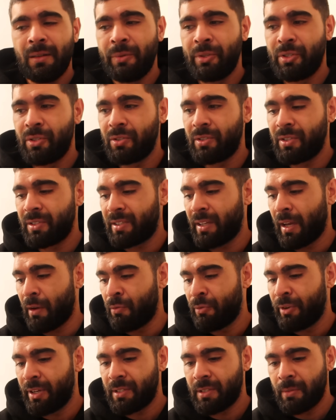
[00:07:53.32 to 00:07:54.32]
We should just get
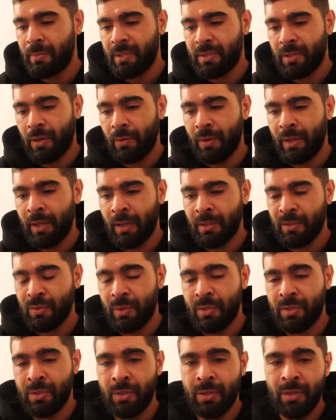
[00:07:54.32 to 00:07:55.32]
rid, to be totally honest
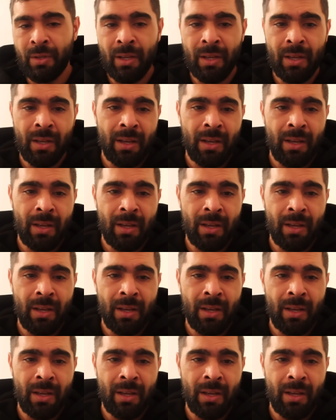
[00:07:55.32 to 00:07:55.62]
with you.